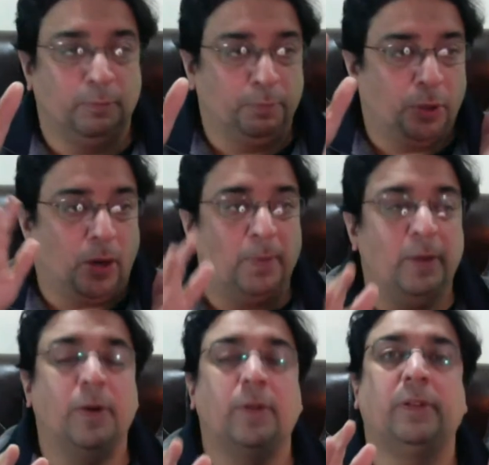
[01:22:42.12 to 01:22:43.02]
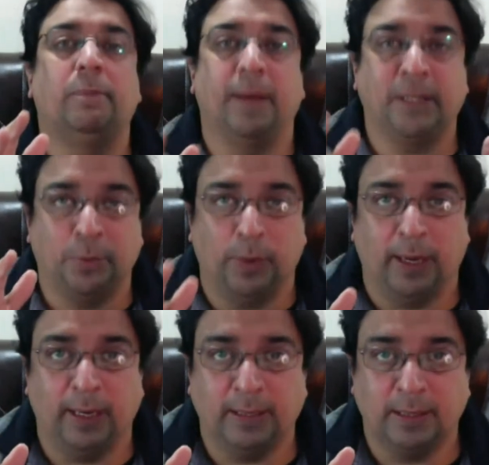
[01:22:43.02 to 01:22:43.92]
probably one of the best
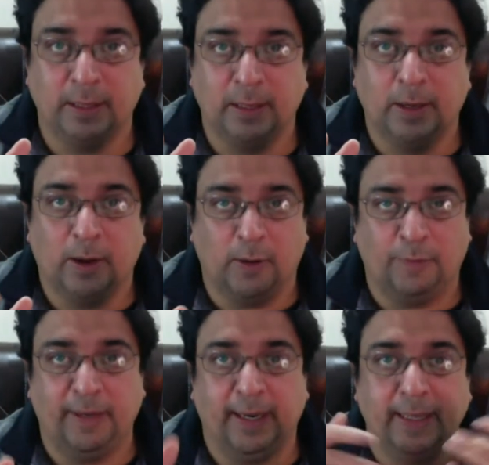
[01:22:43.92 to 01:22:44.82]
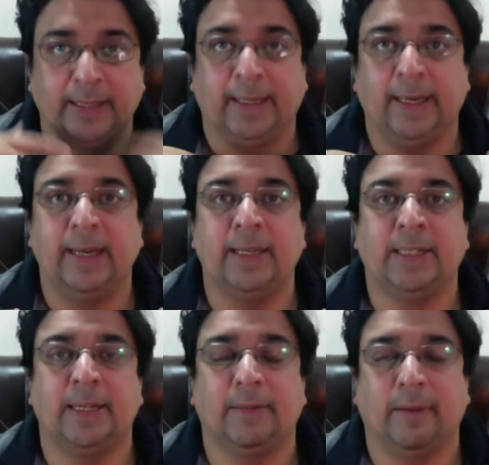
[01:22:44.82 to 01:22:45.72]
ways of getting that
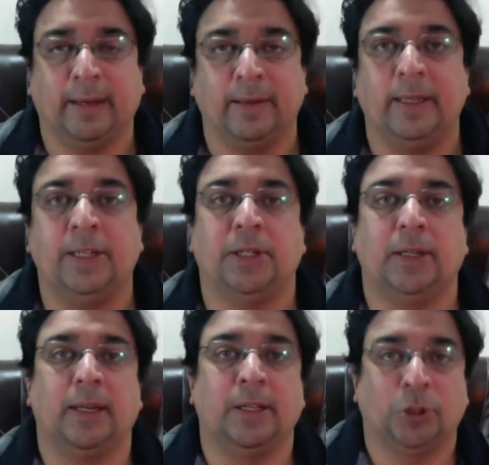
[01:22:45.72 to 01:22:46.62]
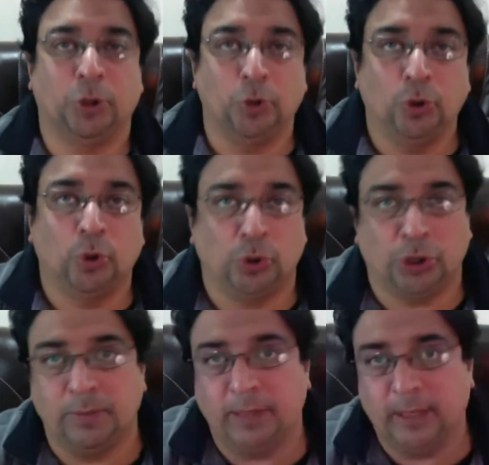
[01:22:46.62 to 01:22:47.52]
instant recognition is through
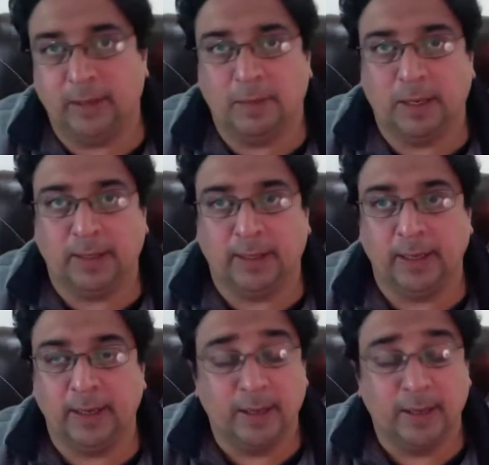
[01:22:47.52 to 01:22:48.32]
social media marketing.